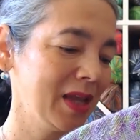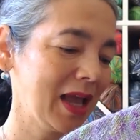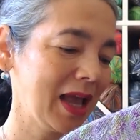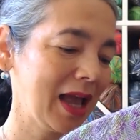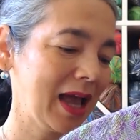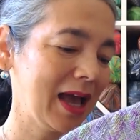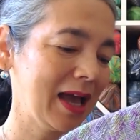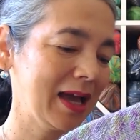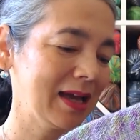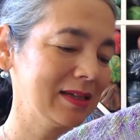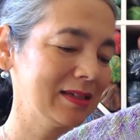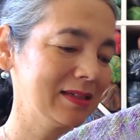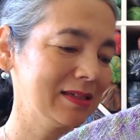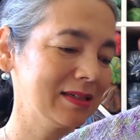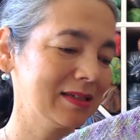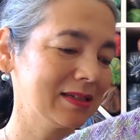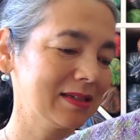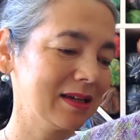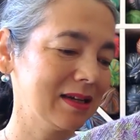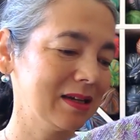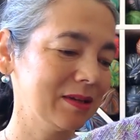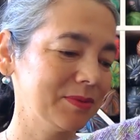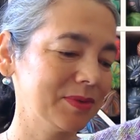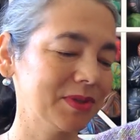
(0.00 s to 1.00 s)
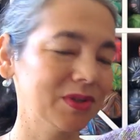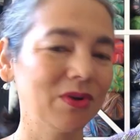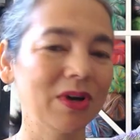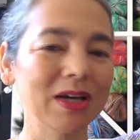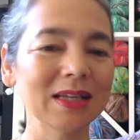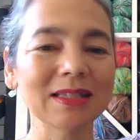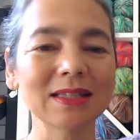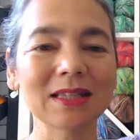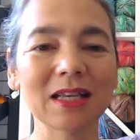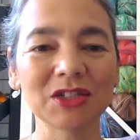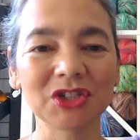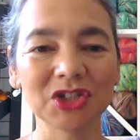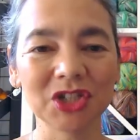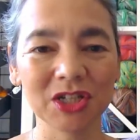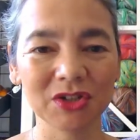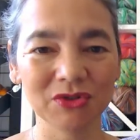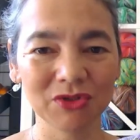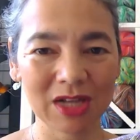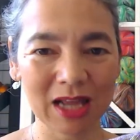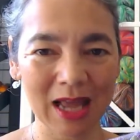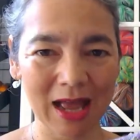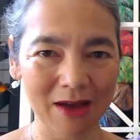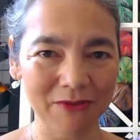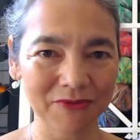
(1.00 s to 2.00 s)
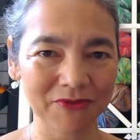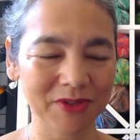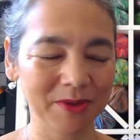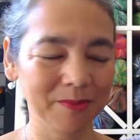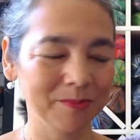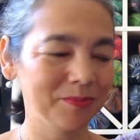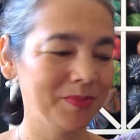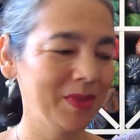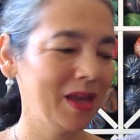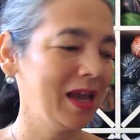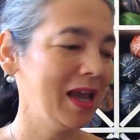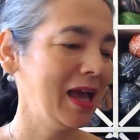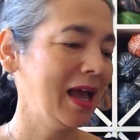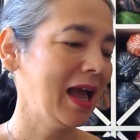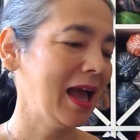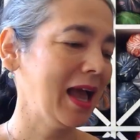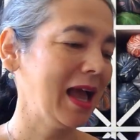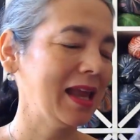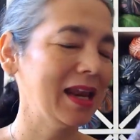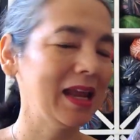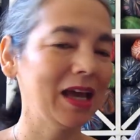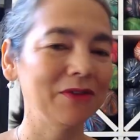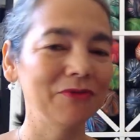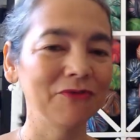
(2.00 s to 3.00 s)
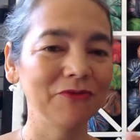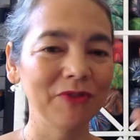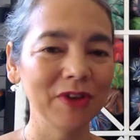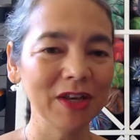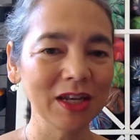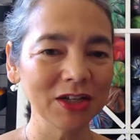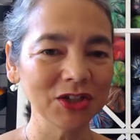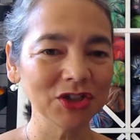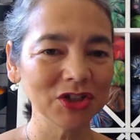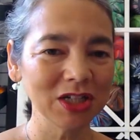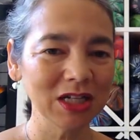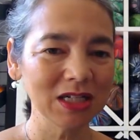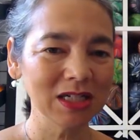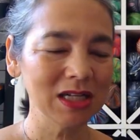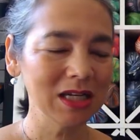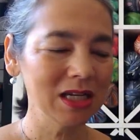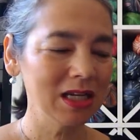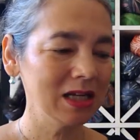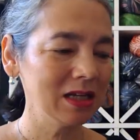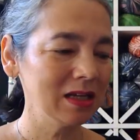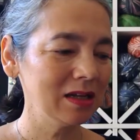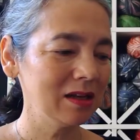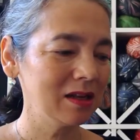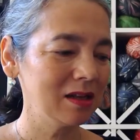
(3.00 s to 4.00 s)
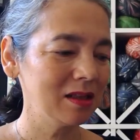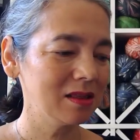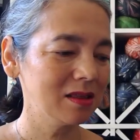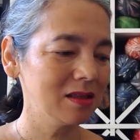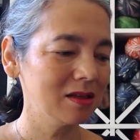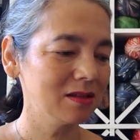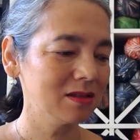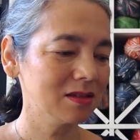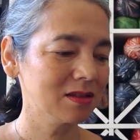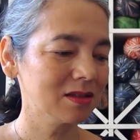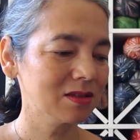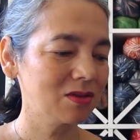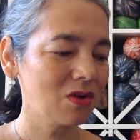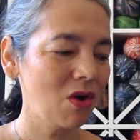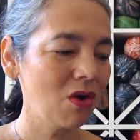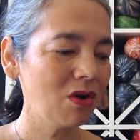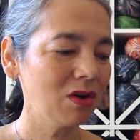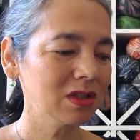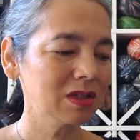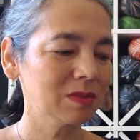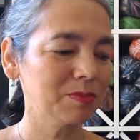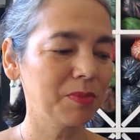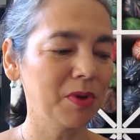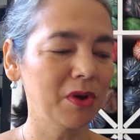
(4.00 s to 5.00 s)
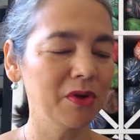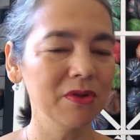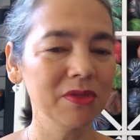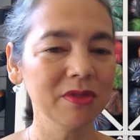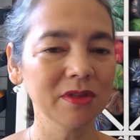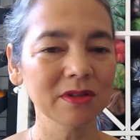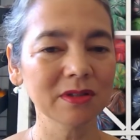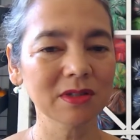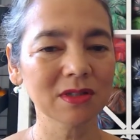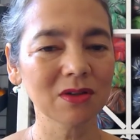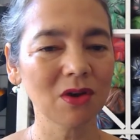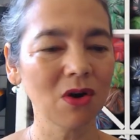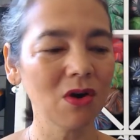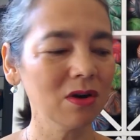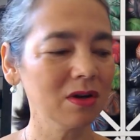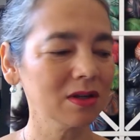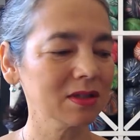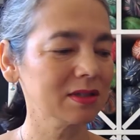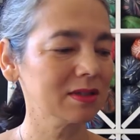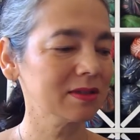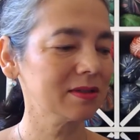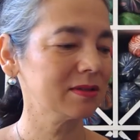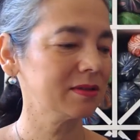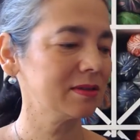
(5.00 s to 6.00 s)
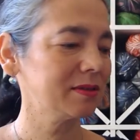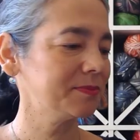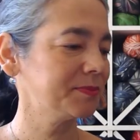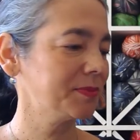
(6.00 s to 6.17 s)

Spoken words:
And so I said she could have them. And I finished knitting the socks, both the socks,